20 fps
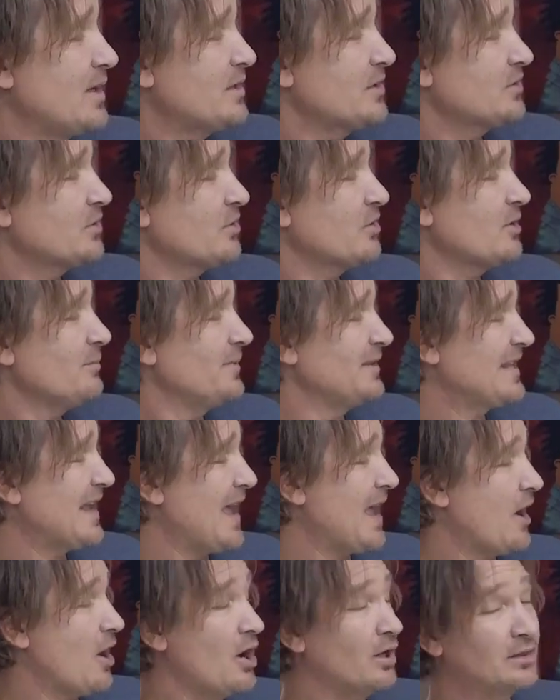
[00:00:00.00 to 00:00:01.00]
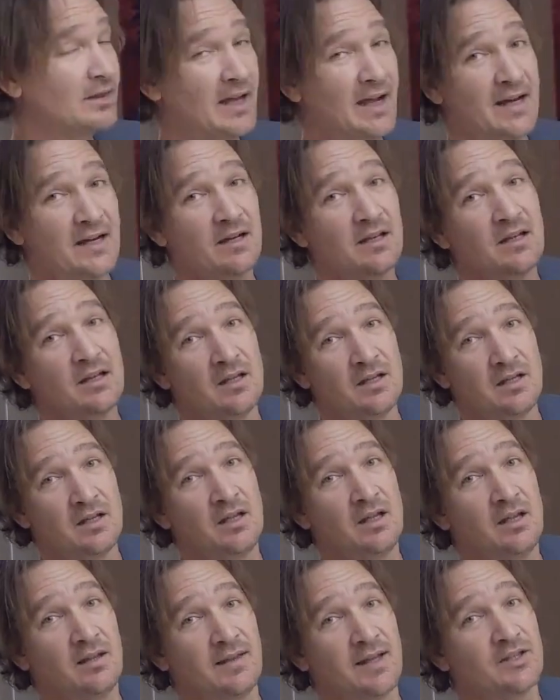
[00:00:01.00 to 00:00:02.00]
register your bidet online.
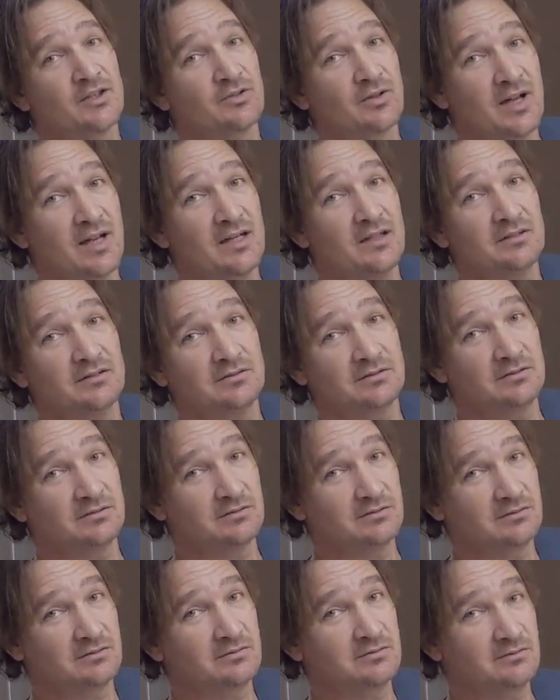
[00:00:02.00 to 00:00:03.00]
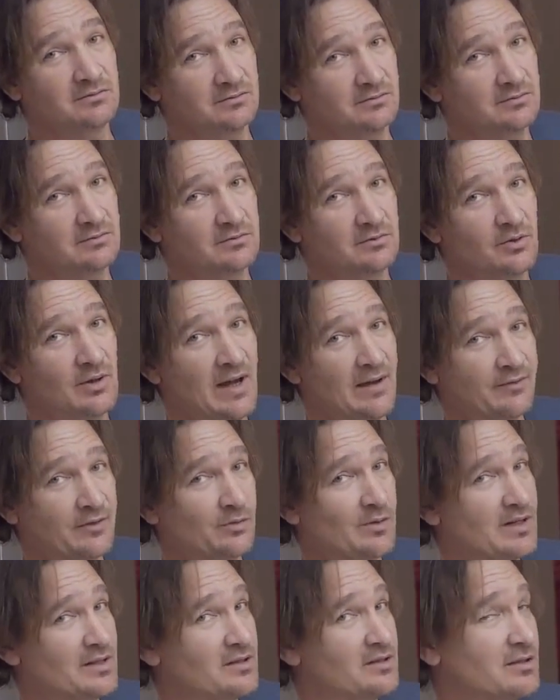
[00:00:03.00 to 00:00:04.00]
That's right. You have
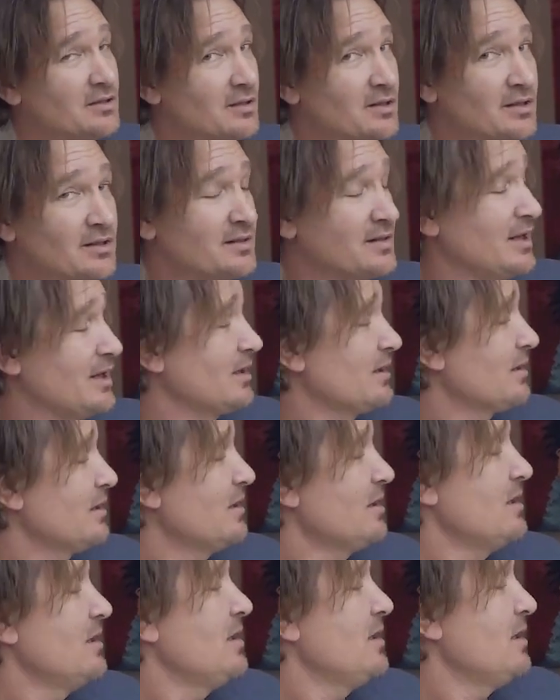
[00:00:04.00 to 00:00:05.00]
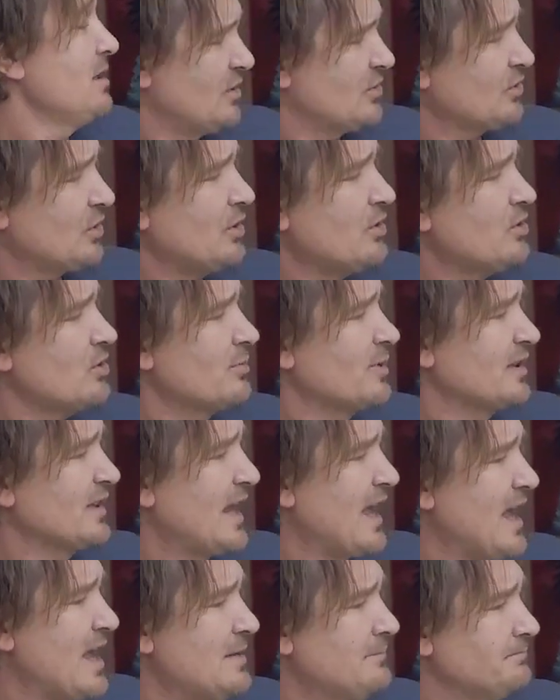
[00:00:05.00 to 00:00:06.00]
to register this thing. Install your
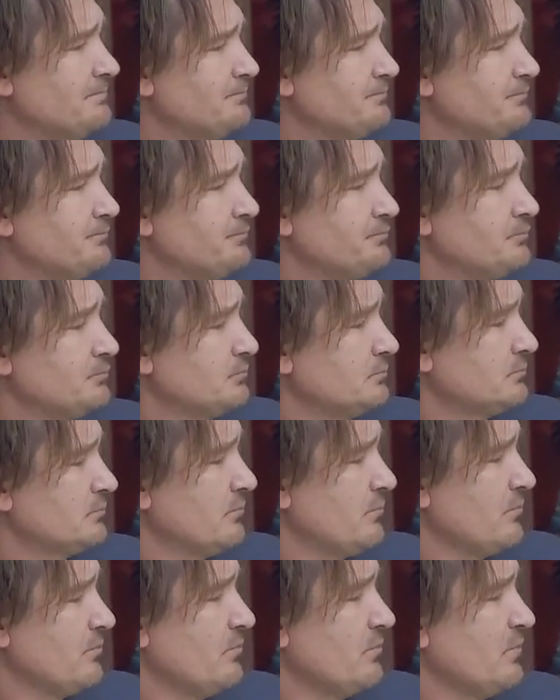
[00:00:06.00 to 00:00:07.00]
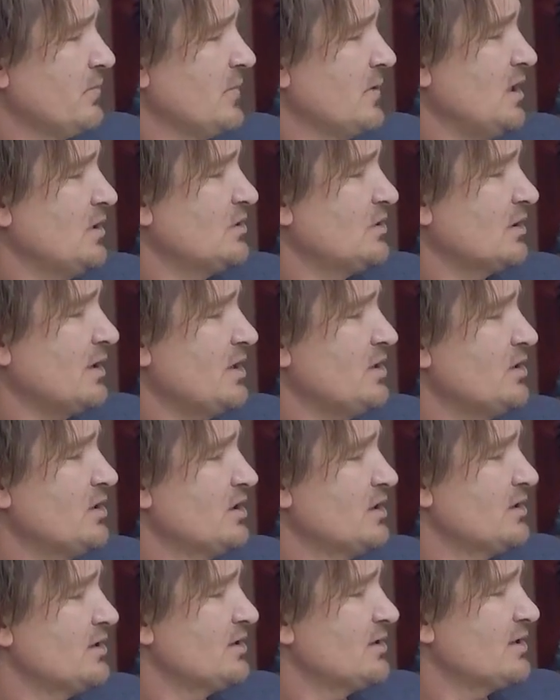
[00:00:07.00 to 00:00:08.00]
bidet.
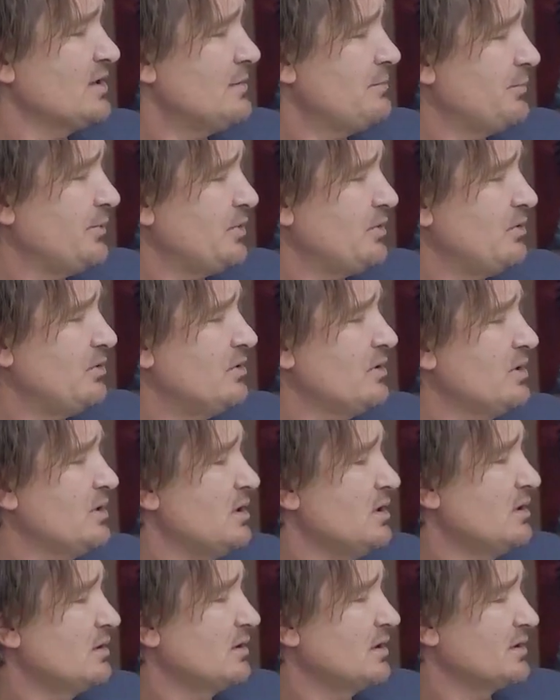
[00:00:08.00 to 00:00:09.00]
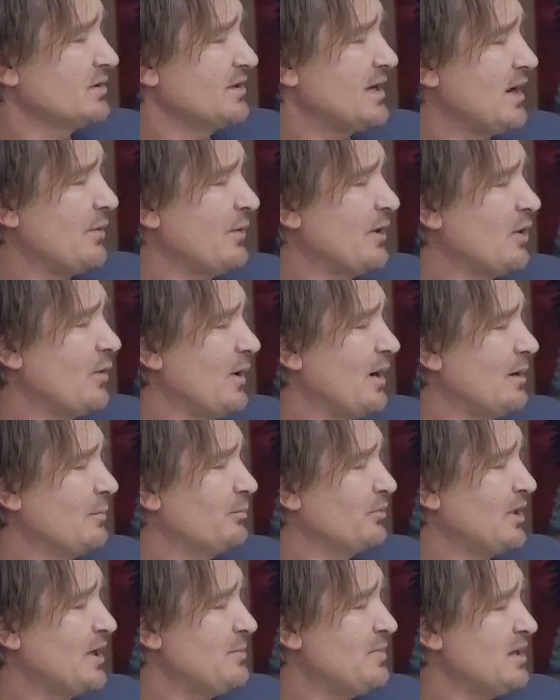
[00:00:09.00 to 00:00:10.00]
Installation is simple, does not
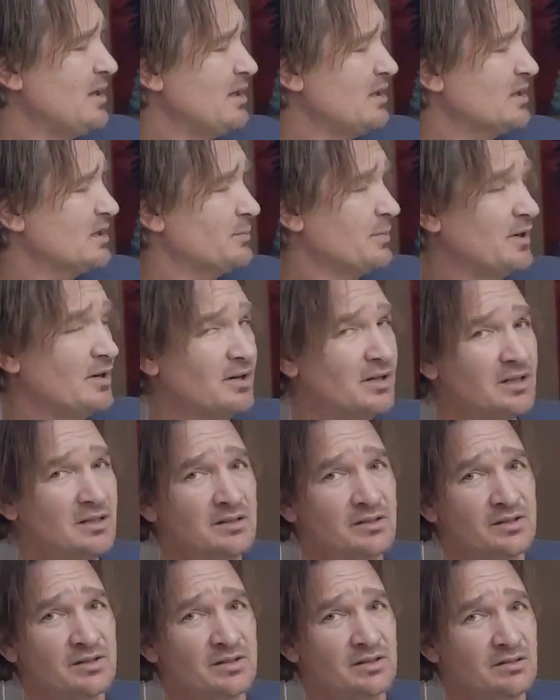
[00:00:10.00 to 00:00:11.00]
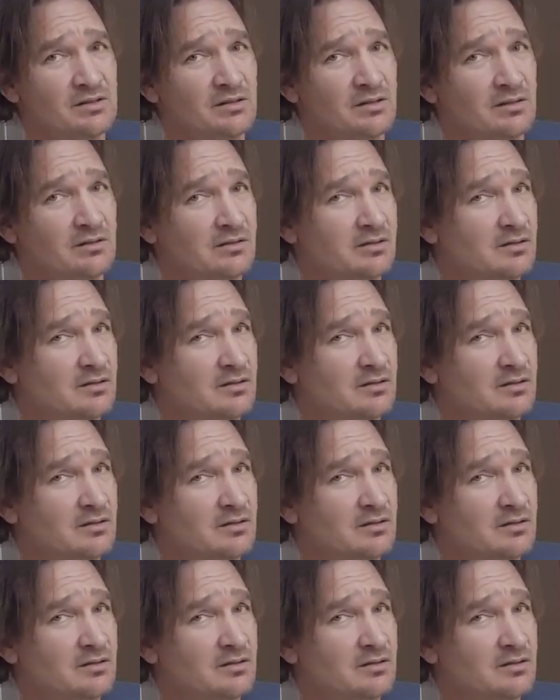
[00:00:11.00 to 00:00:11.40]
require plumbing experience,